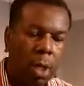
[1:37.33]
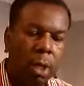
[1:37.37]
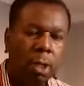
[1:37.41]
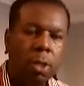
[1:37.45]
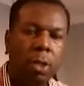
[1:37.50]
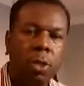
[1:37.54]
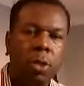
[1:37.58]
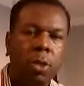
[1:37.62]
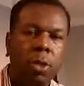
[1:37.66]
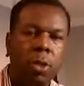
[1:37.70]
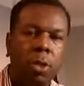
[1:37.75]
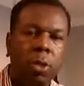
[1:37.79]

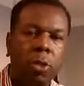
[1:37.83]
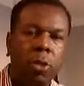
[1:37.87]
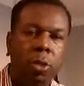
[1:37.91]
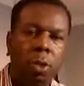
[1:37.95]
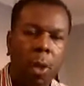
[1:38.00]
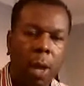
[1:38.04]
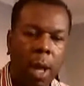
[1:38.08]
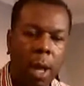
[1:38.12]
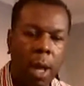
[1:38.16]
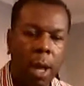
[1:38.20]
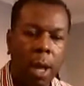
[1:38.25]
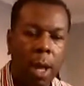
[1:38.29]

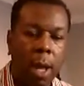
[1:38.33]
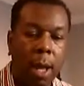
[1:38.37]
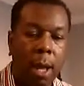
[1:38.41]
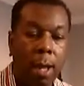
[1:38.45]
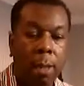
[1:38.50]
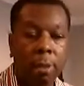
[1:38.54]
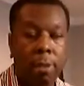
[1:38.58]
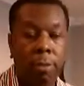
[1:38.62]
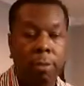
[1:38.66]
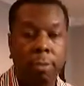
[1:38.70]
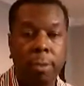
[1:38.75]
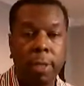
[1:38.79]
to
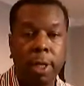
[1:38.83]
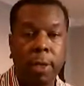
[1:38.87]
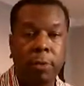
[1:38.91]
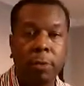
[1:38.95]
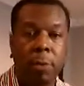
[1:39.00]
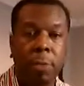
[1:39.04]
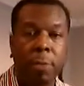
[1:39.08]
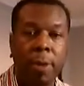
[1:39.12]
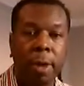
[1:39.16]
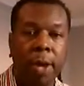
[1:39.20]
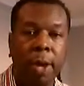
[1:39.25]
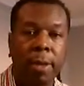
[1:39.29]
just
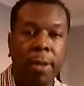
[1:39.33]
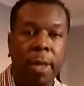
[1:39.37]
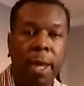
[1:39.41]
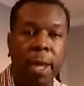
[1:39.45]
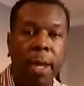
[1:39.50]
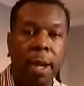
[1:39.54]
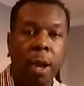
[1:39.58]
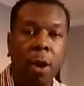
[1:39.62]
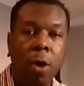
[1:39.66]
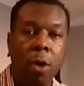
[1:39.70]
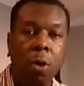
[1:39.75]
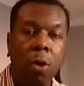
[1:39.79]
repair
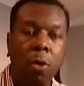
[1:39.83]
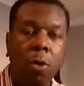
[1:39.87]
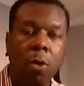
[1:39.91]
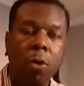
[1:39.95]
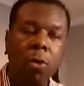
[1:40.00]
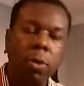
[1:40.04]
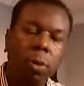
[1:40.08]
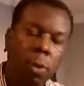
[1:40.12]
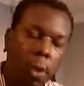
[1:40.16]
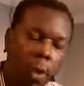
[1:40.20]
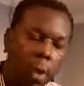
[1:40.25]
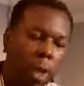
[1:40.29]
that
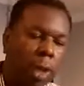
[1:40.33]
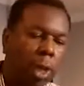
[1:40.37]
hole,